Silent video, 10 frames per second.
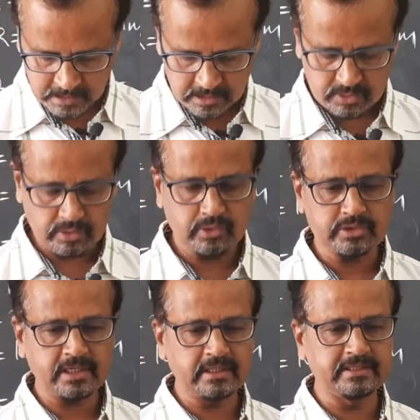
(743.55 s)
So, those
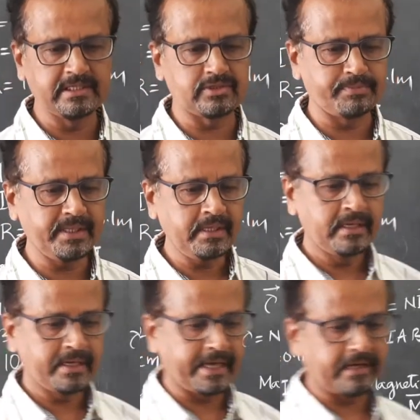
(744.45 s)
are the things to be
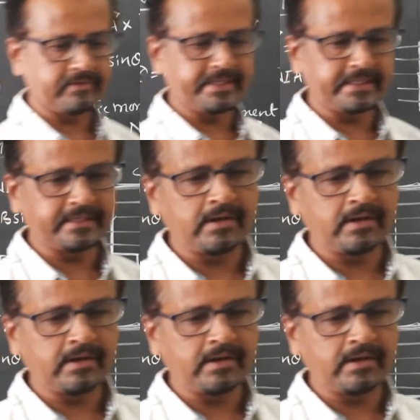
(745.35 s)
calculated.